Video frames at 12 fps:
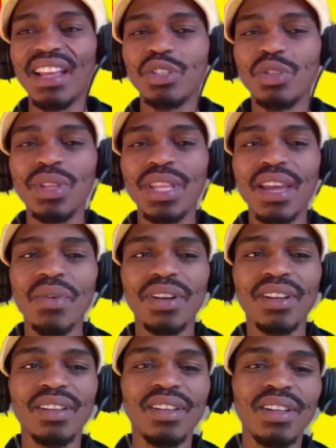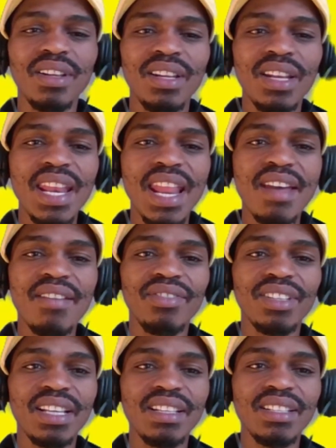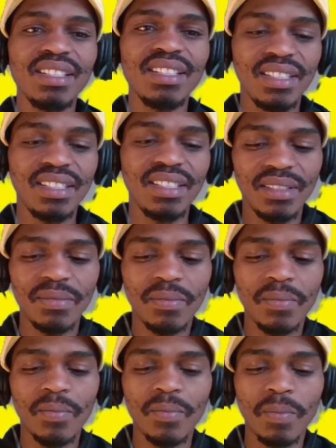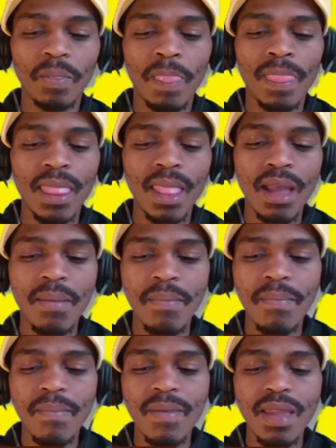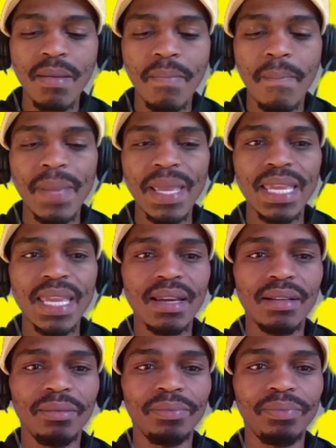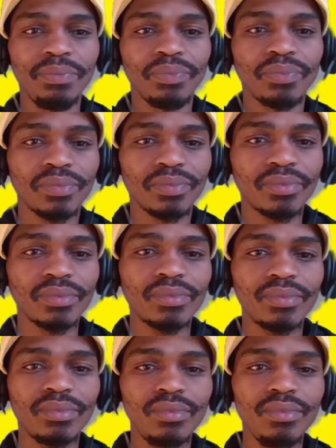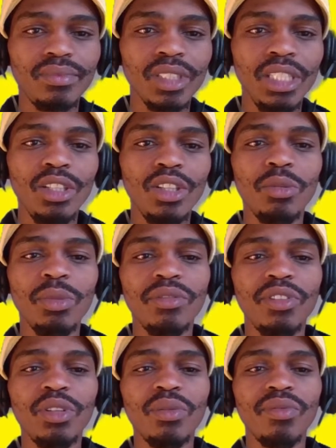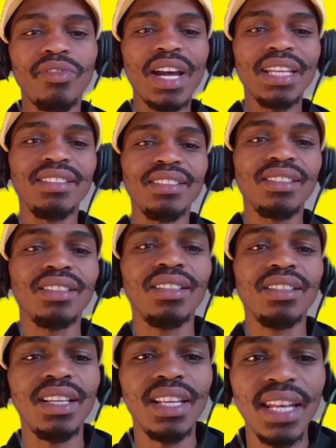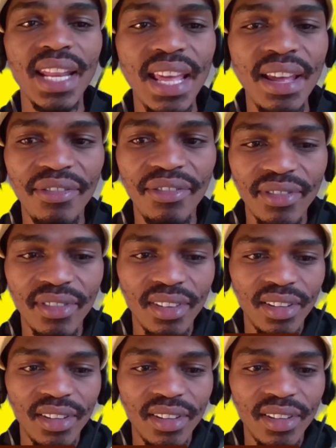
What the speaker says: I saw that one. NEF it exists. Namibia Economic Freedom Fighters. NEF.